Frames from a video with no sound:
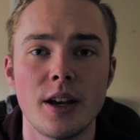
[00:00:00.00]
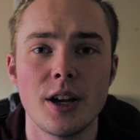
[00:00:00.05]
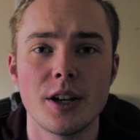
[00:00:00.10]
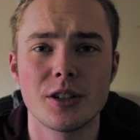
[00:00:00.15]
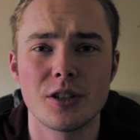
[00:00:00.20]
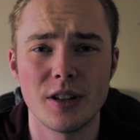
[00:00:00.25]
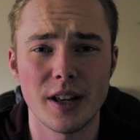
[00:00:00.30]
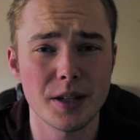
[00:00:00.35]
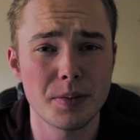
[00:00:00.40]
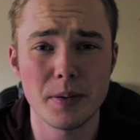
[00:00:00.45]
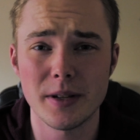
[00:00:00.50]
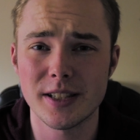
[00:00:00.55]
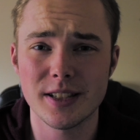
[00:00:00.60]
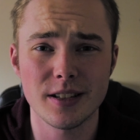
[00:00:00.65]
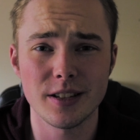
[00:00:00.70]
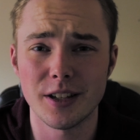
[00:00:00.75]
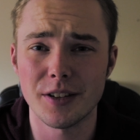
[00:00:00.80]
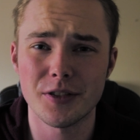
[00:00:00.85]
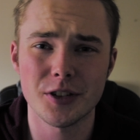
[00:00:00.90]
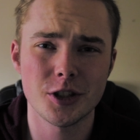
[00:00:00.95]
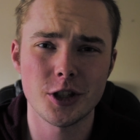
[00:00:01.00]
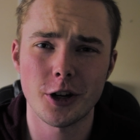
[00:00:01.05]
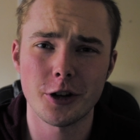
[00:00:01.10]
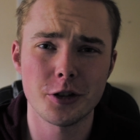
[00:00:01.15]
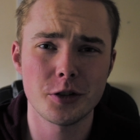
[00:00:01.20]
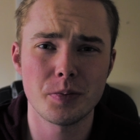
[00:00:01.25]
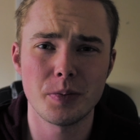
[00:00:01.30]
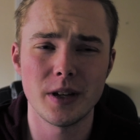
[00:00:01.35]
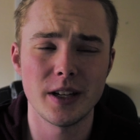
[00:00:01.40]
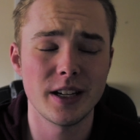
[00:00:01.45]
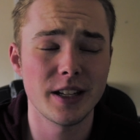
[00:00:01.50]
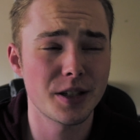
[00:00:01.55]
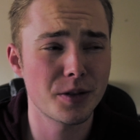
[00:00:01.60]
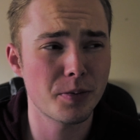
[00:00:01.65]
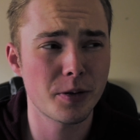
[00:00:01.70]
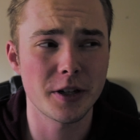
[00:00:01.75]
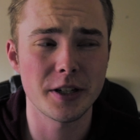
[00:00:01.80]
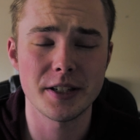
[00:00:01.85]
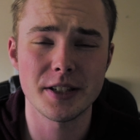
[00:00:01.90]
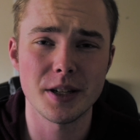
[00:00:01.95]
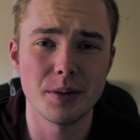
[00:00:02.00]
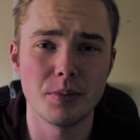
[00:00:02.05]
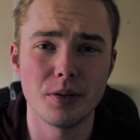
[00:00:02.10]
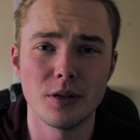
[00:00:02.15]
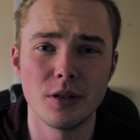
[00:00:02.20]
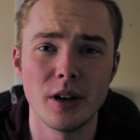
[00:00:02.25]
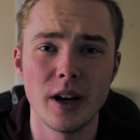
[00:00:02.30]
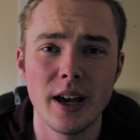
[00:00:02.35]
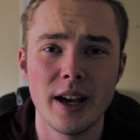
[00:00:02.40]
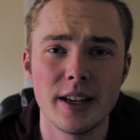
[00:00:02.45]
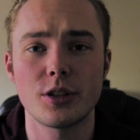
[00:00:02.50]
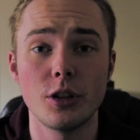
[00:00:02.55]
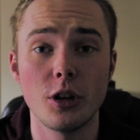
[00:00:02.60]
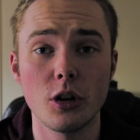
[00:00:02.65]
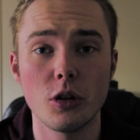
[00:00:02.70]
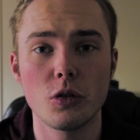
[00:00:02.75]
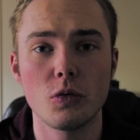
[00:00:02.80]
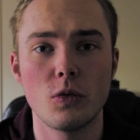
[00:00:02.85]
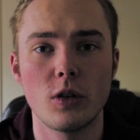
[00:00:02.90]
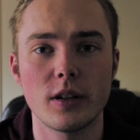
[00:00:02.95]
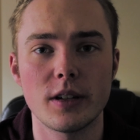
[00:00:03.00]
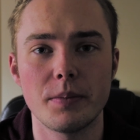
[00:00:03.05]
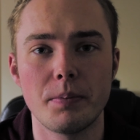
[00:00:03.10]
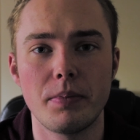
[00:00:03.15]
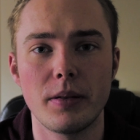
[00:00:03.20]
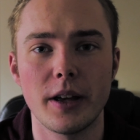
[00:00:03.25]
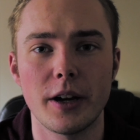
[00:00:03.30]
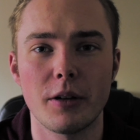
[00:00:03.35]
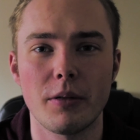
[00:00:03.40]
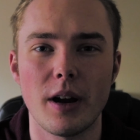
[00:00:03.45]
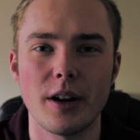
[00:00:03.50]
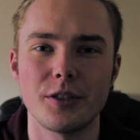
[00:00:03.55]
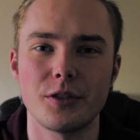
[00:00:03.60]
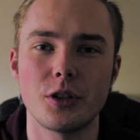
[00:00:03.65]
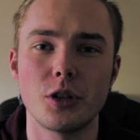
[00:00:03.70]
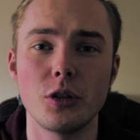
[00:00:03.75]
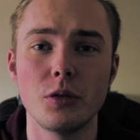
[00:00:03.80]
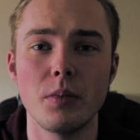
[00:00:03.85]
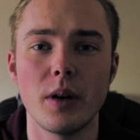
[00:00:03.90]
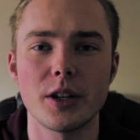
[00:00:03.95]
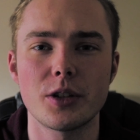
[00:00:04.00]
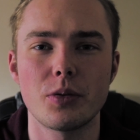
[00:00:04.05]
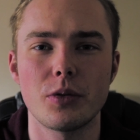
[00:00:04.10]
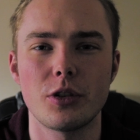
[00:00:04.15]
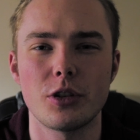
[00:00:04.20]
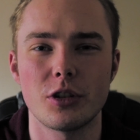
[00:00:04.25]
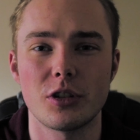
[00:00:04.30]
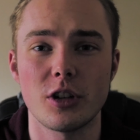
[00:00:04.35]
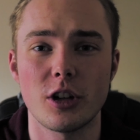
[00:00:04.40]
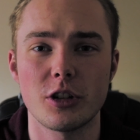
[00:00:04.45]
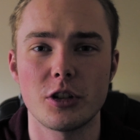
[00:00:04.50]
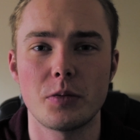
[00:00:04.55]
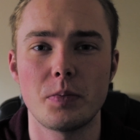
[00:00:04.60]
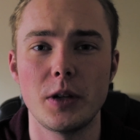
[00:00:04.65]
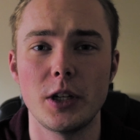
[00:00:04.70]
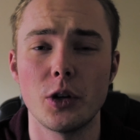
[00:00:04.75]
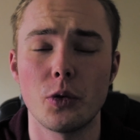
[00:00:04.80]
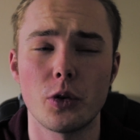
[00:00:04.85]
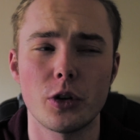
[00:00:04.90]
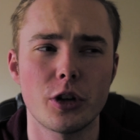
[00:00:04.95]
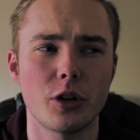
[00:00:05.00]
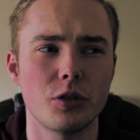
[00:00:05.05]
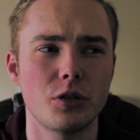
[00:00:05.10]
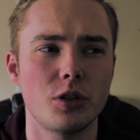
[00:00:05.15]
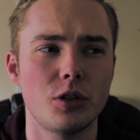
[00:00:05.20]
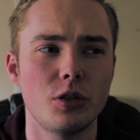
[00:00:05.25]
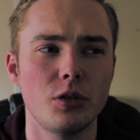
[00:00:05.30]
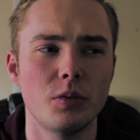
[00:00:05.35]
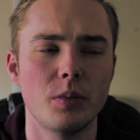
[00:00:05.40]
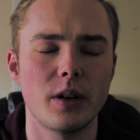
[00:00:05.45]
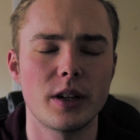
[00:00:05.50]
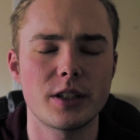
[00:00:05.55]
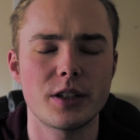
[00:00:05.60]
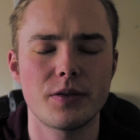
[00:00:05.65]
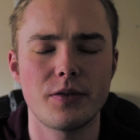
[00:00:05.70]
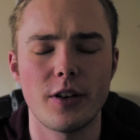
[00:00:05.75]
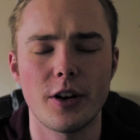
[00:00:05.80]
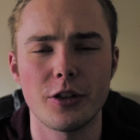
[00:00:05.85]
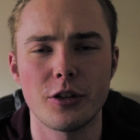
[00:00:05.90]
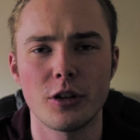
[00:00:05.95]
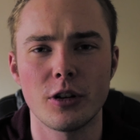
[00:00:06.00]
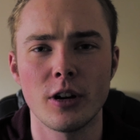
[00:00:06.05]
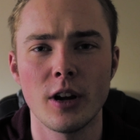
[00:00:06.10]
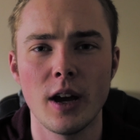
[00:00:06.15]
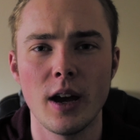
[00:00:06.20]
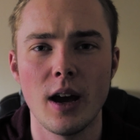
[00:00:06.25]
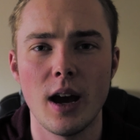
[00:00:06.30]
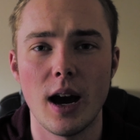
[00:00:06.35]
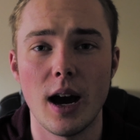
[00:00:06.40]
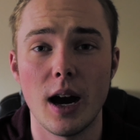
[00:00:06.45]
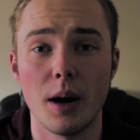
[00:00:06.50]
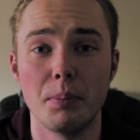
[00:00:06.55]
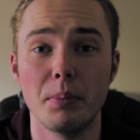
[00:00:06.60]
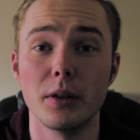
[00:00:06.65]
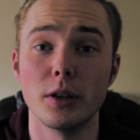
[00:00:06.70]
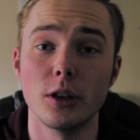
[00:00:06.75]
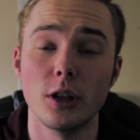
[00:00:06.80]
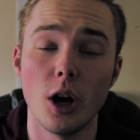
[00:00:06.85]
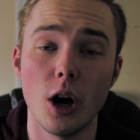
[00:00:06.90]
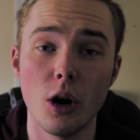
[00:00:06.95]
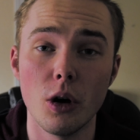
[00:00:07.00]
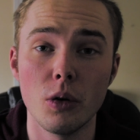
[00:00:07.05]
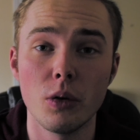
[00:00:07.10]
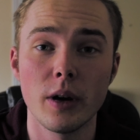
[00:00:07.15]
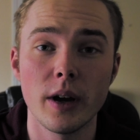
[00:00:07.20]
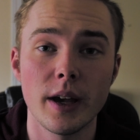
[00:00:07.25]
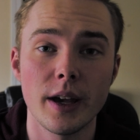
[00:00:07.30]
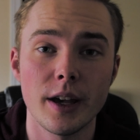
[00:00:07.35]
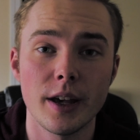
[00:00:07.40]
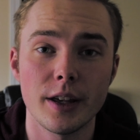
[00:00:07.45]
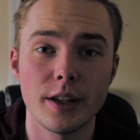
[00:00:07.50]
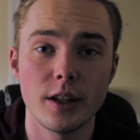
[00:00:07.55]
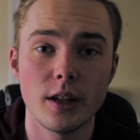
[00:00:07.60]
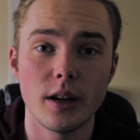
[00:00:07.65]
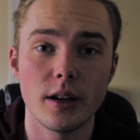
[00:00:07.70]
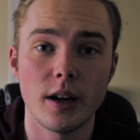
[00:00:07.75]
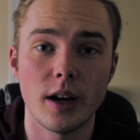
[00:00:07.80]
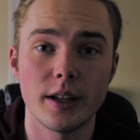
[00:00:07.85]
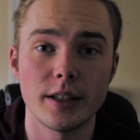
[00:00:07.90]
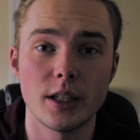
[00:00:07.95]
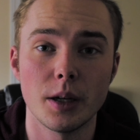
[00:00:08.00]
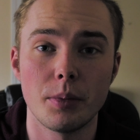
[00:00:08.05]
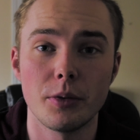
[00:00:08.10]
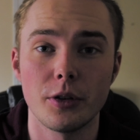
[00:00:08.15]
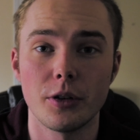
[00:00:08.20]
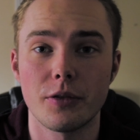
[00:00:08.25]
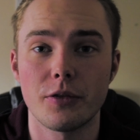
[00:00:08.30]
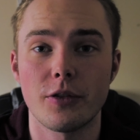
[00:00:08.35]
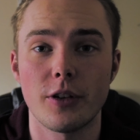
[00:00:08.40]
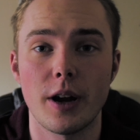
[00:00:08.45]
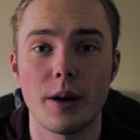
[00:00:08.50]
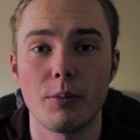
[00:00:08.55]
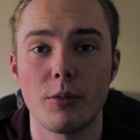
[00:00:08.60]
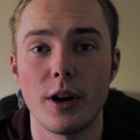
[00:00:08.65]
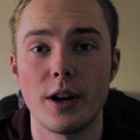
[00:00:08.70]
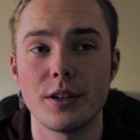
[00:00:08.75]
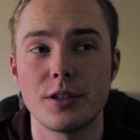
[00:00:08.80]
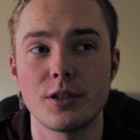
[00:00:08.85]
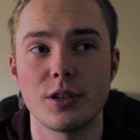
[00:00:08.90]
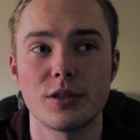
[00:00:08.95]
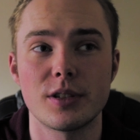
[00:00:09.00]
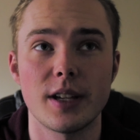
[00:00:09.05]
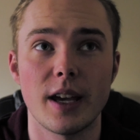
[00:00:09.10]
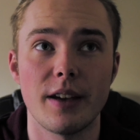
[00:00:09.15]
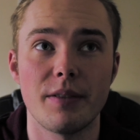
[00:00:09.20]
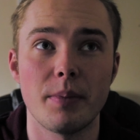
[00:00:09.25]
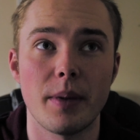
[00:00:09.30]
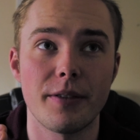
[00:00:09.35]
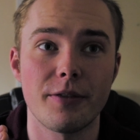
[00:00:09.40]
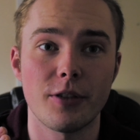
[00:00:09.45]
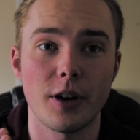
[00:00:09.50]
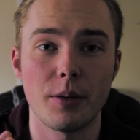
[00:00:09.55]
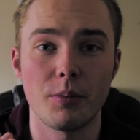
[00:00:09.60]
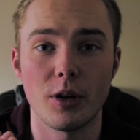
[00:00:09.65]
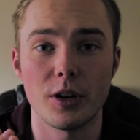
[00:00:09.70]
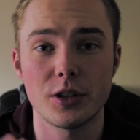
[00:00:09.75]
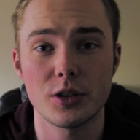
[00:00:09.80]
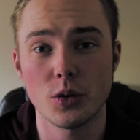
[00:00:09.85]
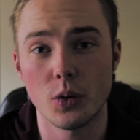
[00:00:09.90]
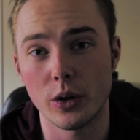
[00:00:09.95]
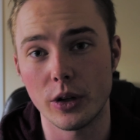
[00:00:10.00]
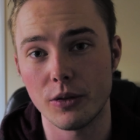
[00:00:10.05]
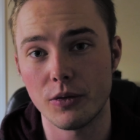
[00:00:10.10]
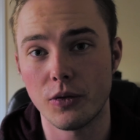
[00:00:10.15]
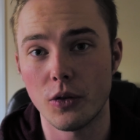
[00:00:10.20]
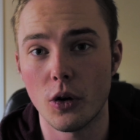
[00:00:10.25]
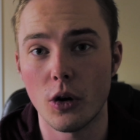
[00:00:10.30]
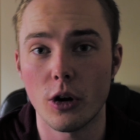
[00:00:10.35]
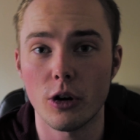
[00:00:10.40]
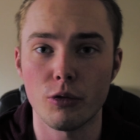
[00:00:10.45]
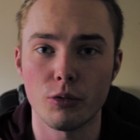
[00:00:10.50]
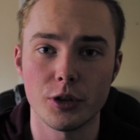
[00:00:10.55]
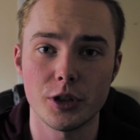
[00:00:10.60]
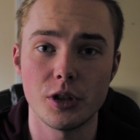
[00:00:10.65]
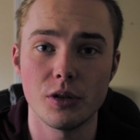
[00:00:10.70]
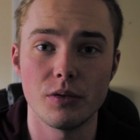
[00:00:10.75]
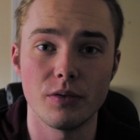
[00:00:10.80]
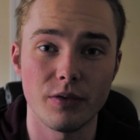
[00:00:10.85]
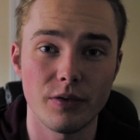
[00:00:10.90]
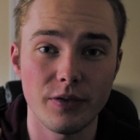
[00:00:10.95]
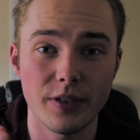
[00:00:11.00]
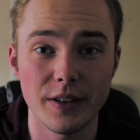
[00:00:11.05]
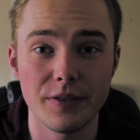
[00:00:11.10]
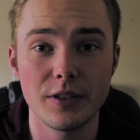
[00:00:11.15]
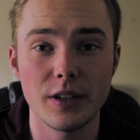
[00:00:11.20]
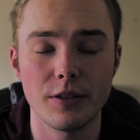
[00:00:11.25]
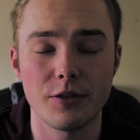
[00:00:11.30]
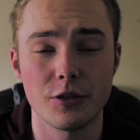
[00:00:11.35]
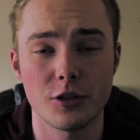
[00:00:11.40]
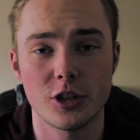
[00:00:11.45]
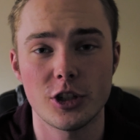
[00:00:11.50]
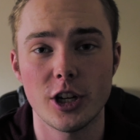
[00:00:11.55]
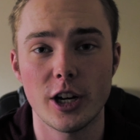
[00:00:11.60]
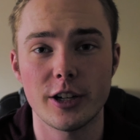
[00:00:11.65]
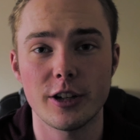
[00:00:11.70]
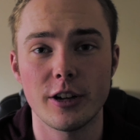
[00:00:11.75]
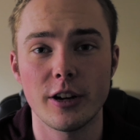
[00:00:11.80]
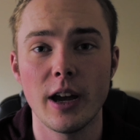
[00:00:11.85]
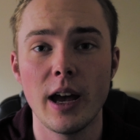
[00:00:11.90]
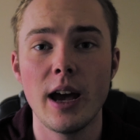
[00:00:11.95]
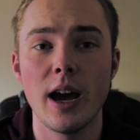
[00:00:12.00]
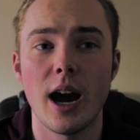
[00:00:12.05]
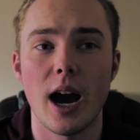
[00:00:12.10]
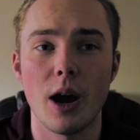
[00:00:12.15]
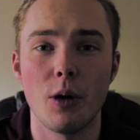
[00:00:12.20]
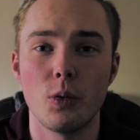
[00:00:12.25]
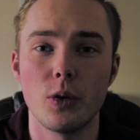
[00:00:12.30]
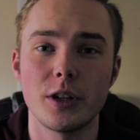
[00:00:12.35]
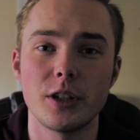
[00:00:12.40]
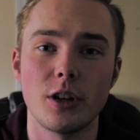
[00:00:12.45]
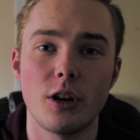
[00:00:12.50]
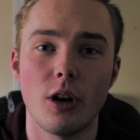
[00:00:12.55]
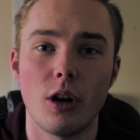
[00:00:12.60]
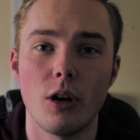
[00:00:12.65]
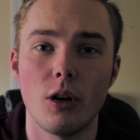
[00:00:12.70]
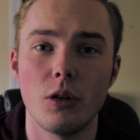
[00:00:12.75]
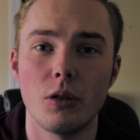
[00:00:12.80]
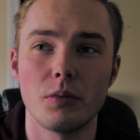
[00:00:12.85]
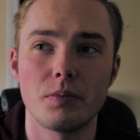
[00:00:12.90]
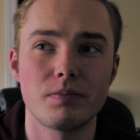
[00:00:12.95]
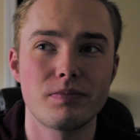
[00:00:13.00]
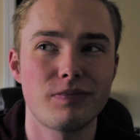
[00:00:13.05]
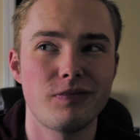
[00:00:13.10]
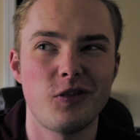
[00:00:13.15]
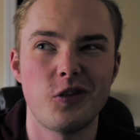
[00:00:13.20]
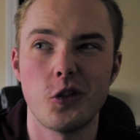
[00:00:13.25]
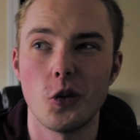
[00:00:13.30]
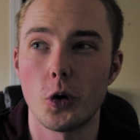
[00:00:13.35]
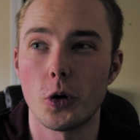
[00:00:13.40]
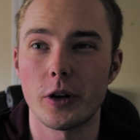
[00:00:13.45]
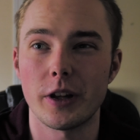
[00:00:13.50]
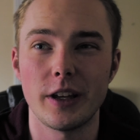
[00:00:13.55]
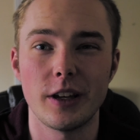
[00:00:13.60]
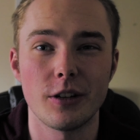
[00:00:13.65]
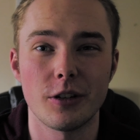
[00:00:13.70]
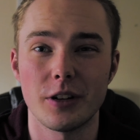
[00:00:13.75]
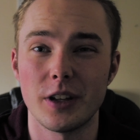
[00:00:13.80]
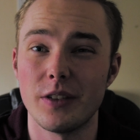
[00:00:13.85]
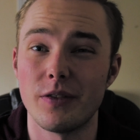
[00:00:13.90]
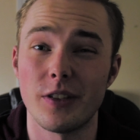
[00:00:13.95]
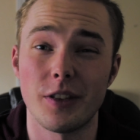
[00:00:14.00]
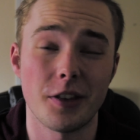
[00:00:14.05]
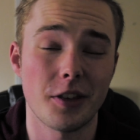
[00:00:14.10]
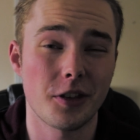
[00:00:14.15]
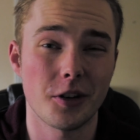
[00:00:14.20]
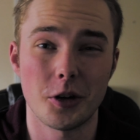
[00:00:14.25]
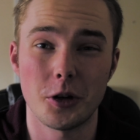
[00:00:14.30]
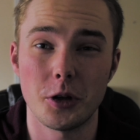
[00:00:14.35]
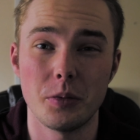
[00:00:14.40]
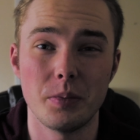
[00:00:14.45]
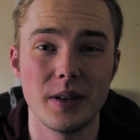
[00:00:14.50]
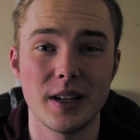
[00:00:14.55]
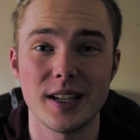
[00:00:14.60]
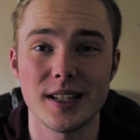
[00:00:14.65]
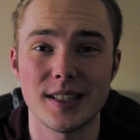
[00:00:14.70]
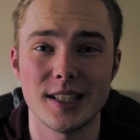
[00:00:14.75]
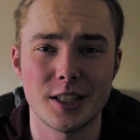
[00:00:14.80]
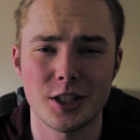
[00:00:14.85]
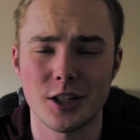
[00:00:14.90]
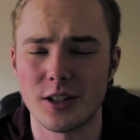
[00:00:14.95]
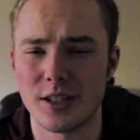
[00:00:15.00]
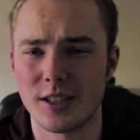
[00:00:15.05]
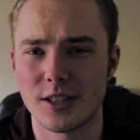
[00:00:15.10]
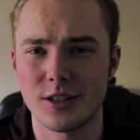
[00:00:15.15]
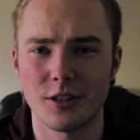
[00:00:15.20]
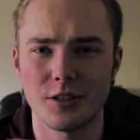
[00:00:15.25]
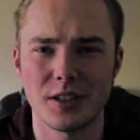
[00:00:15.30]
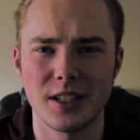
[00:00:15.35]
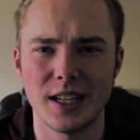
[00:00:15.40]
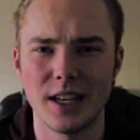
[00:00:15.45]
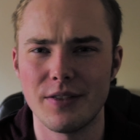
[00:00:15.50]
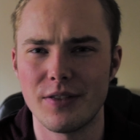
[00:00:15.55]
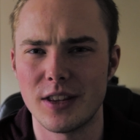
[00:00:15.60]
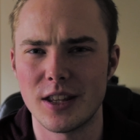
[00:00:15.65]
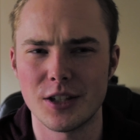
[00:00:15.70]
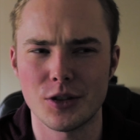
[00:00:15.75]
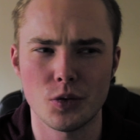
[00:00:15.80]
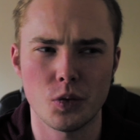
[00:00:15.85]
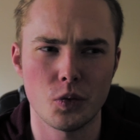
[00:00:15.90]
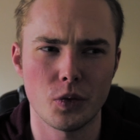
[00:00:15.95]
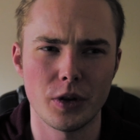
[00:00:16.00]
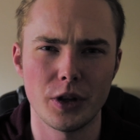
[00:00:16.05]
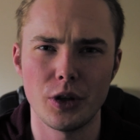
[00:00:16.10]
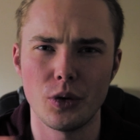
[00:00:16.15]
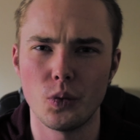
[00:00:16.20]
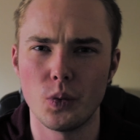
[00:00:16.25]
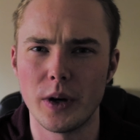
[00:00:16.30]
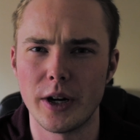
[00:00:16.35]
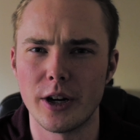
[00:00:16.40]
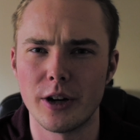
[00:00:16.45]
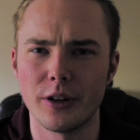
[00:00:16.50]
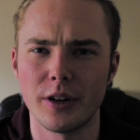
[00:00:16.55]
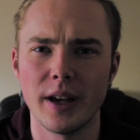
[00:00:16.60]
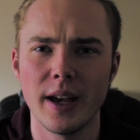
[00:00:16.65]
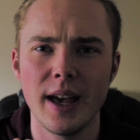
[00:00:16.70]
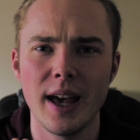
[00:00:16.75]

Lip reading: So that's basically it for shutter speed. It's pretty simple. You don't want to play around too much with your shutter speed. You don't want to go too much farther below double your frame rate. So say if my frame rate's 24, we're shooting 50 for shutter, I wouldn't go 40 or even 30 because it's going to start to give it this really weird